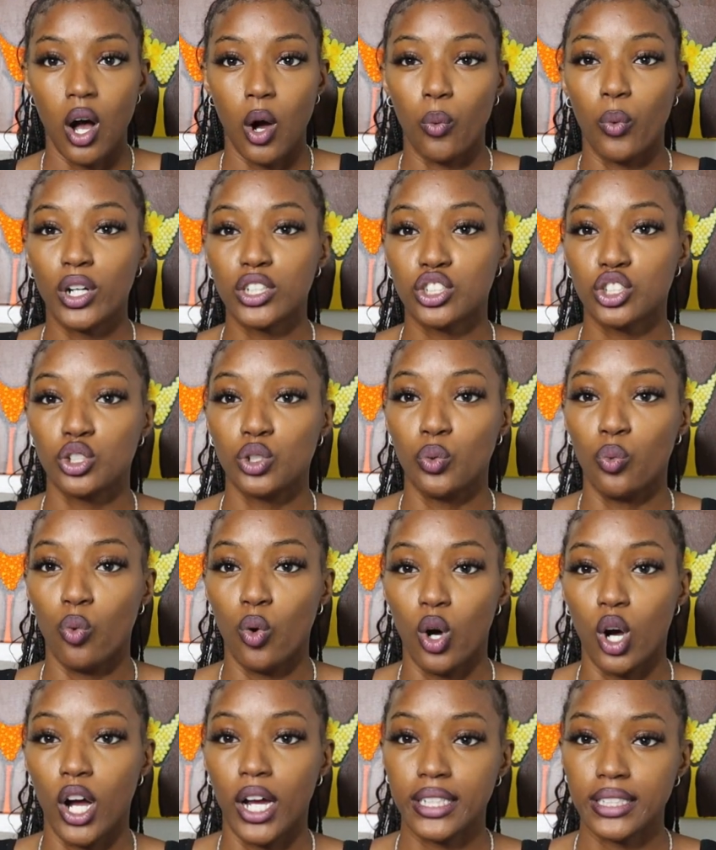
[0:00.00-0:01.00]
what you
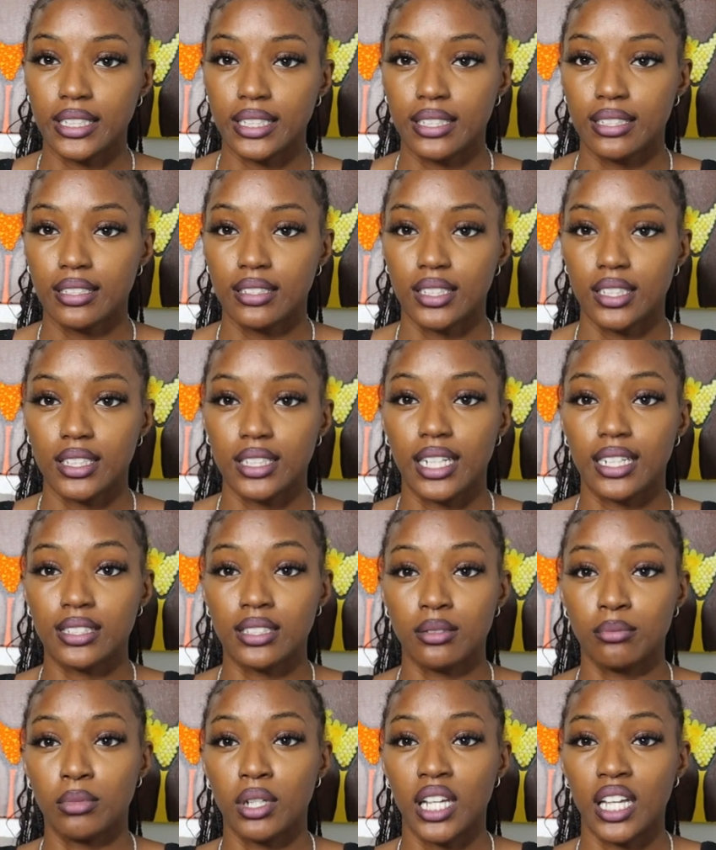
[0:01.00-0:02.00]
want
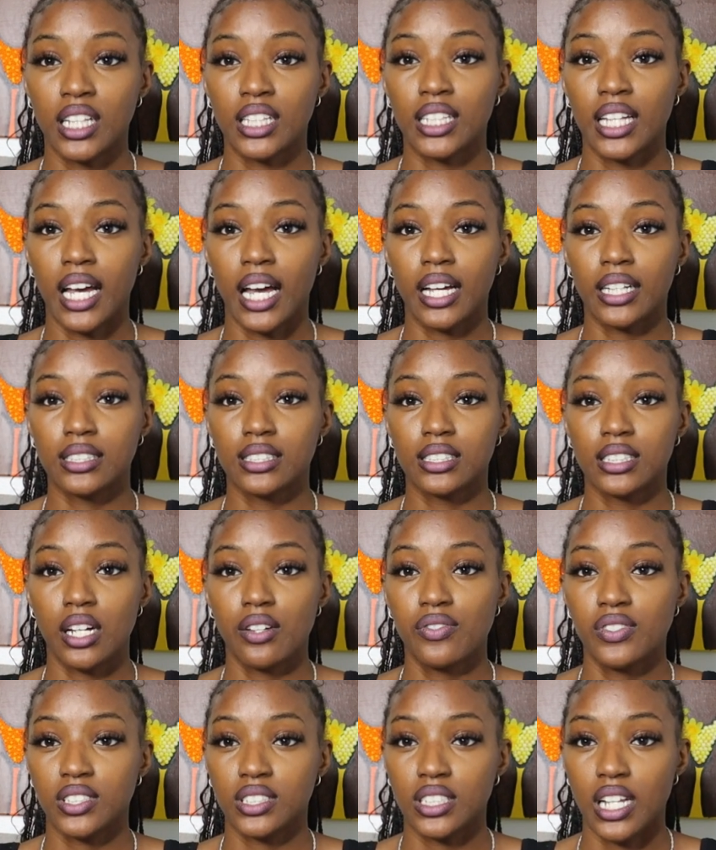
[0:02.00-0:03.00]
doesn't mean that
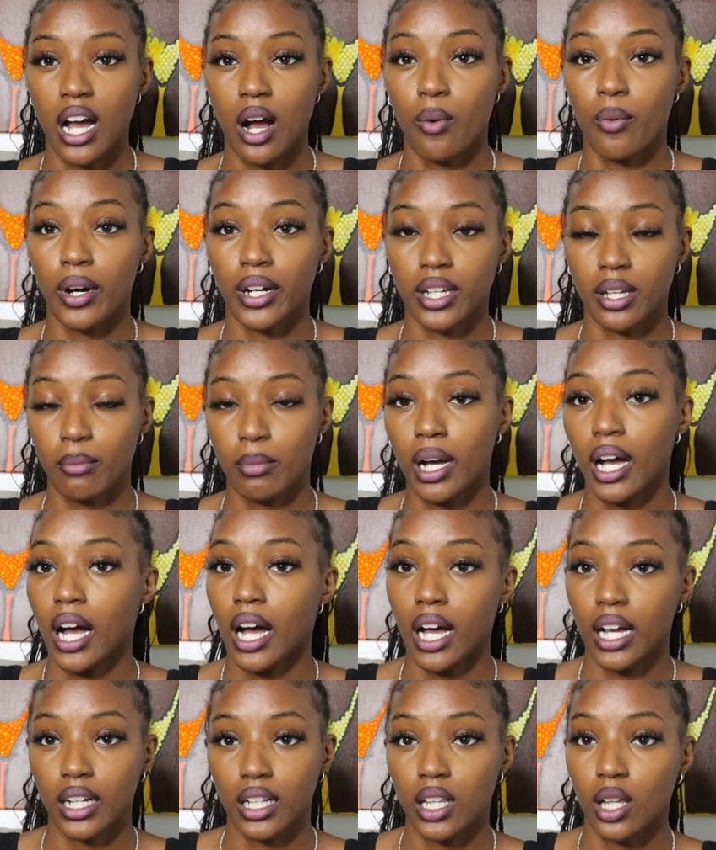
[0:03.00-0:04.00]
stuff is not working
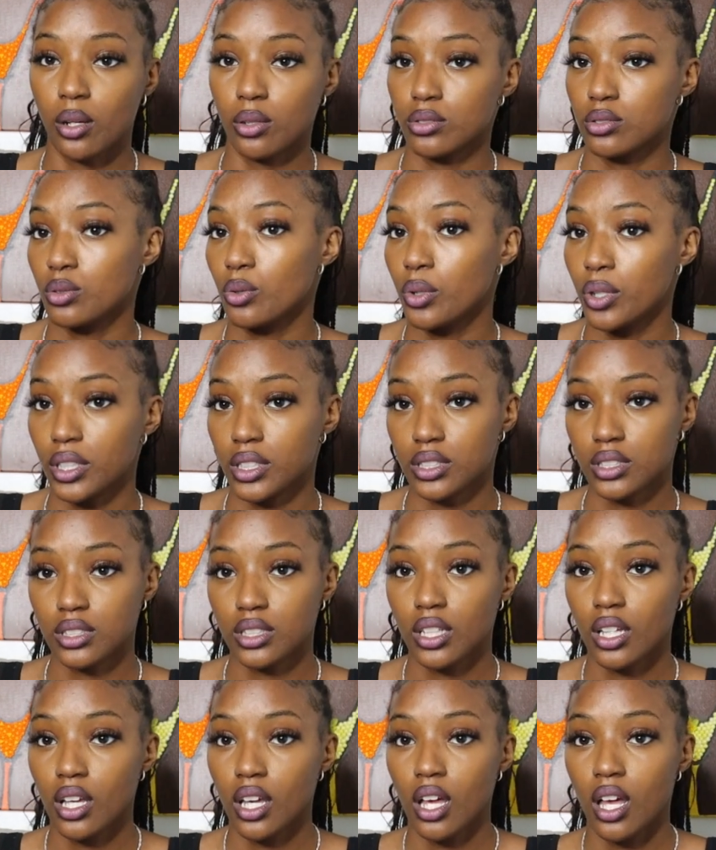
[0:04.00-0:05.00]
behind closed doors.
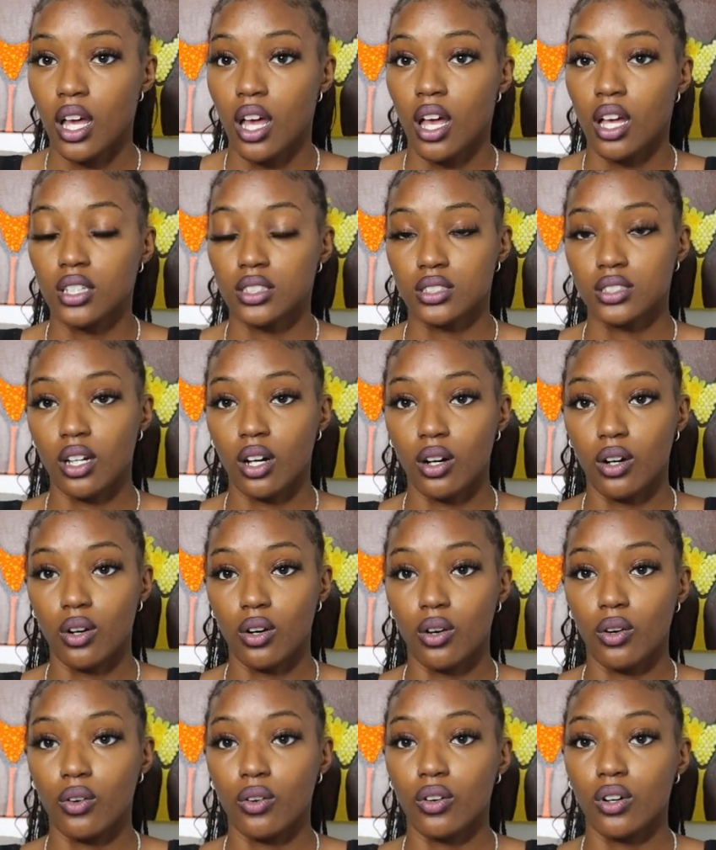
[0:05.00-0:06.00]

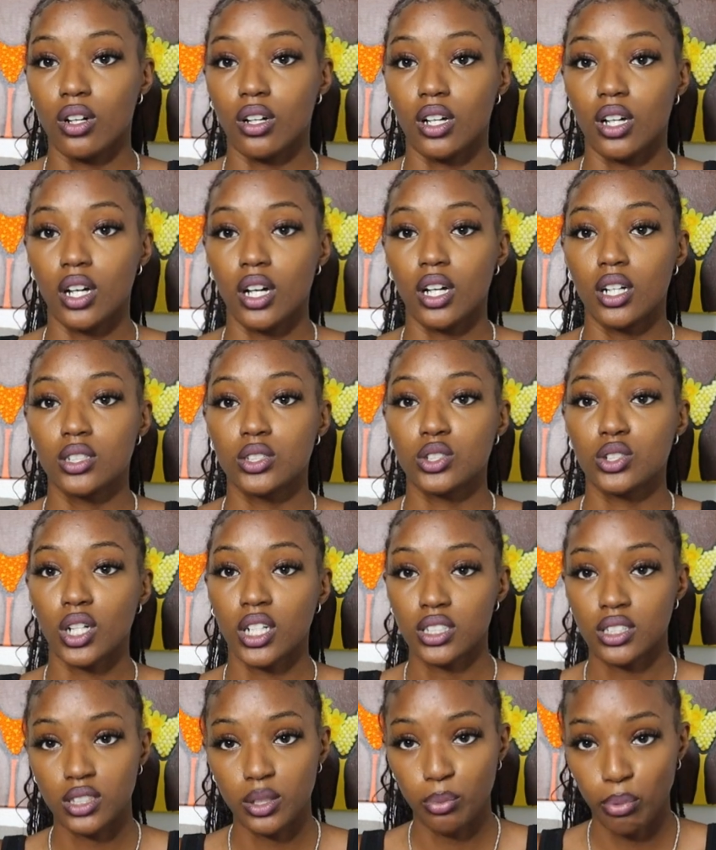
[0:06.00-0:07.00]
So
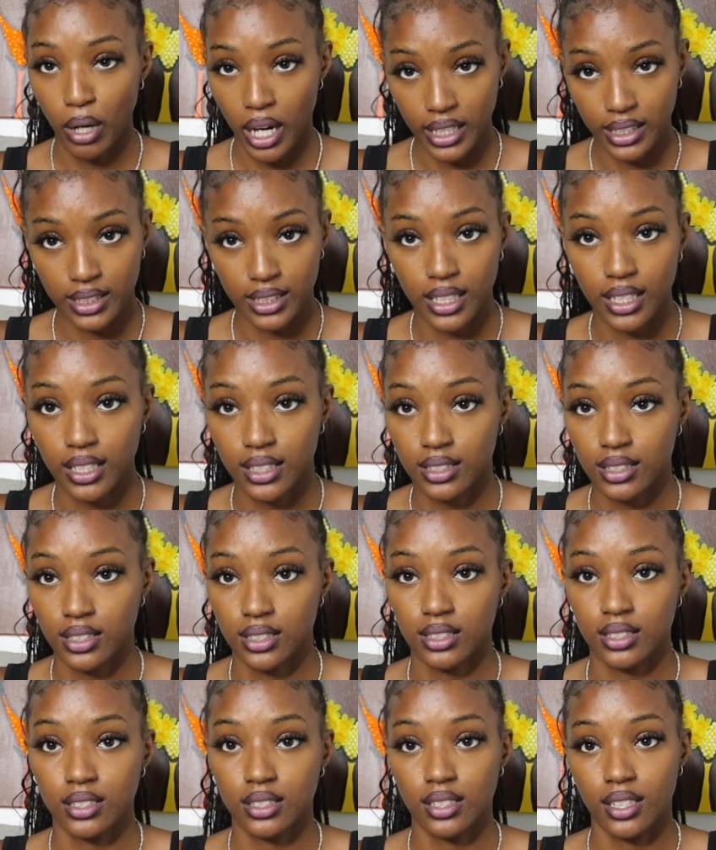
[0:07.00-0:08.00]
trust the
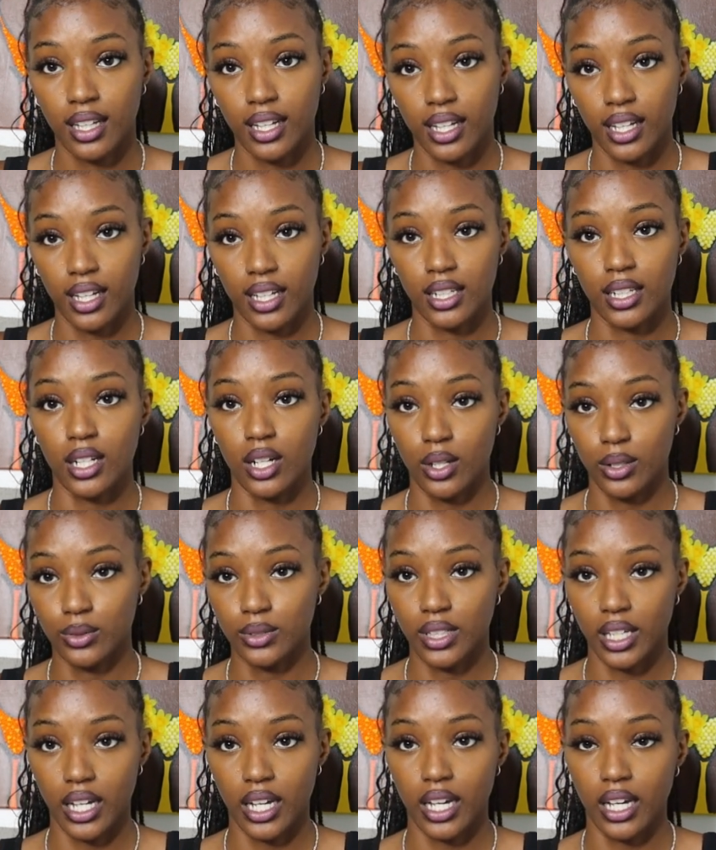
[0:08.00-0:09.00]
process and
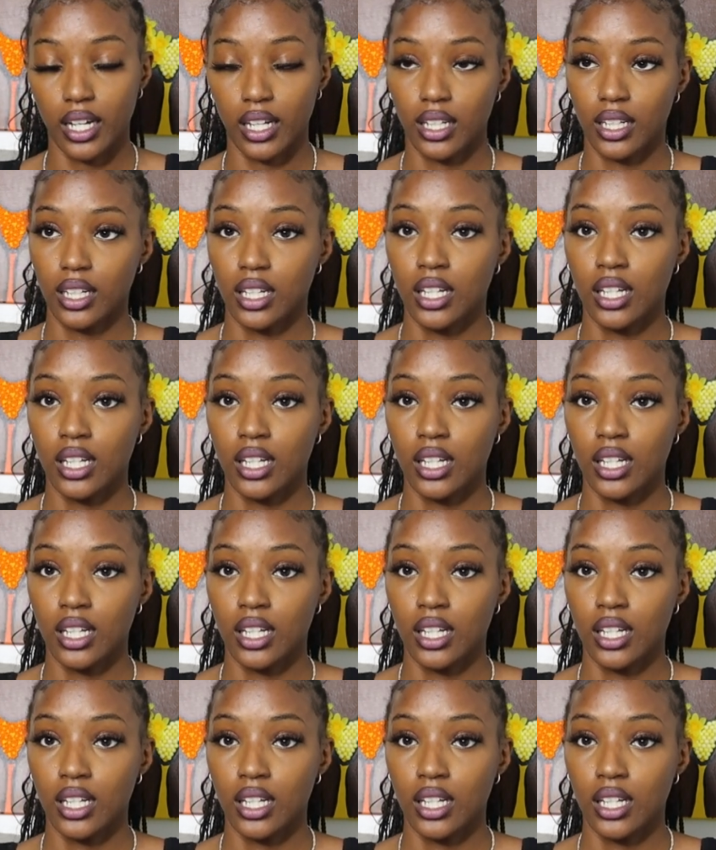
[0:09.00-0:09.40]
know that